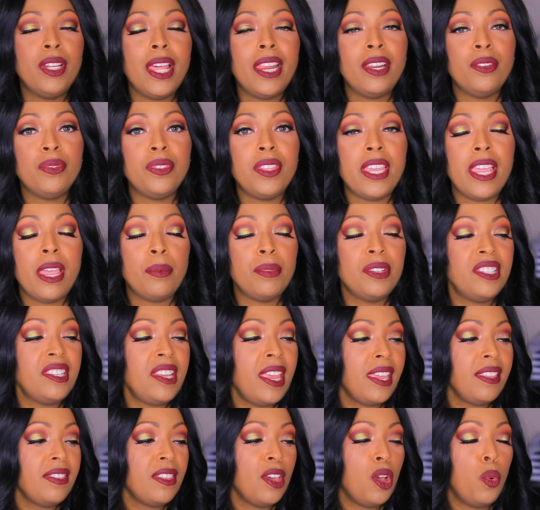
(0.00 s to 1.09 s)
I don't think I would
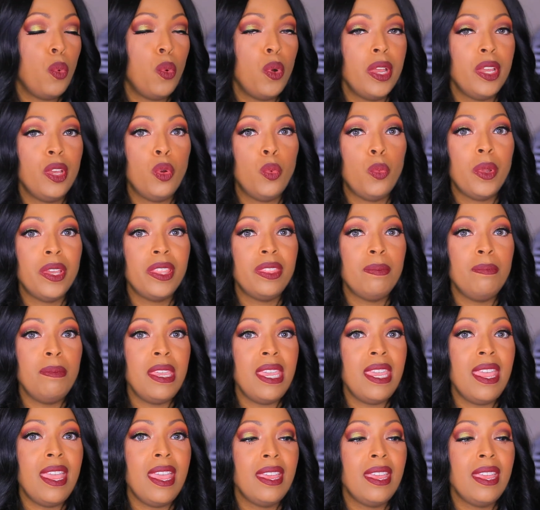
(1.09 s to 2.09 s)
take the oil with me.